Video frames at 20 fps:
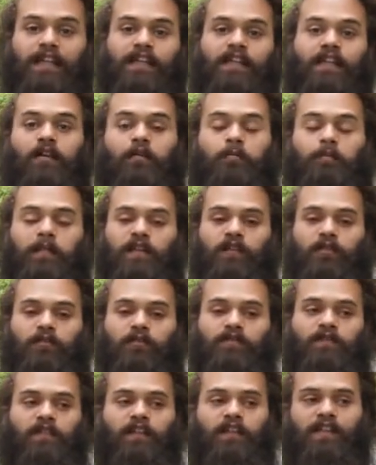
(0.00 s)
it can be
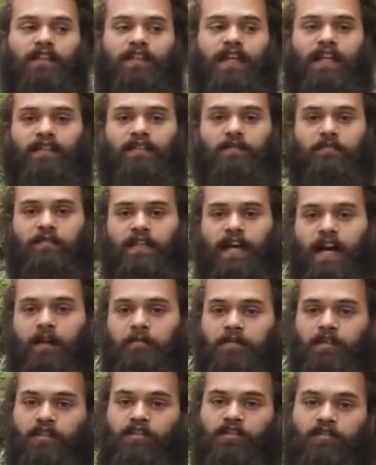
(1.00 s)
useful to take some
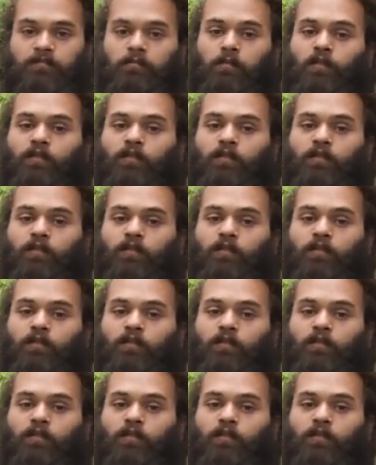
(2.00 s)
time to just